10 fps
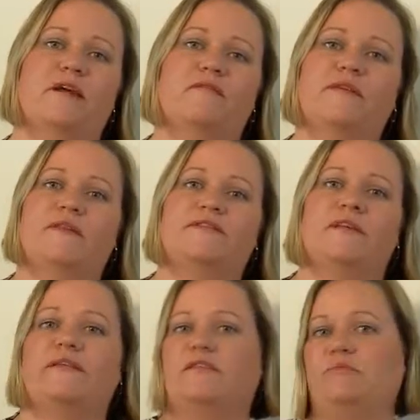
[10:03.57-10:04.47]
when there's
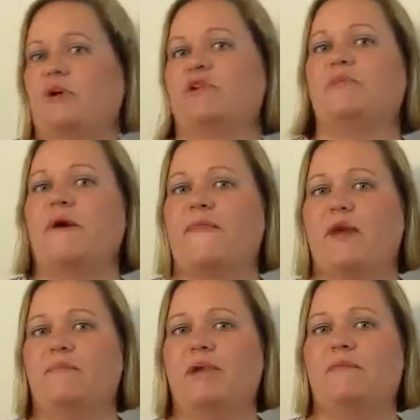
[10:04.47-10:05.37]
nothing special about
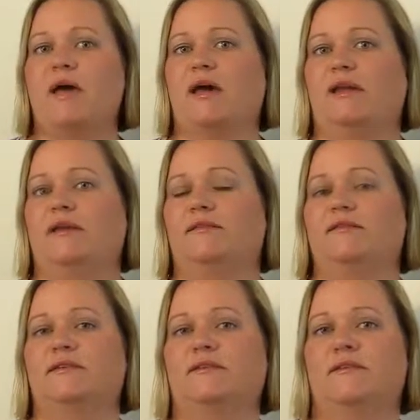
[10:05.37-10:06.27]
that Big Mac, and
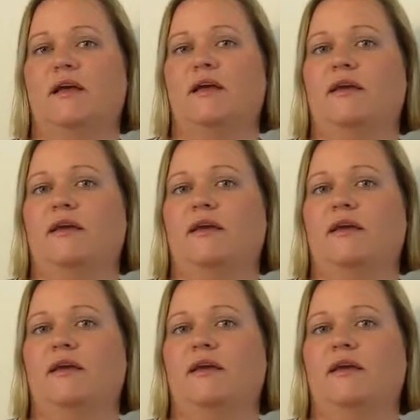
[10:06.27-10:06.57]
it's just,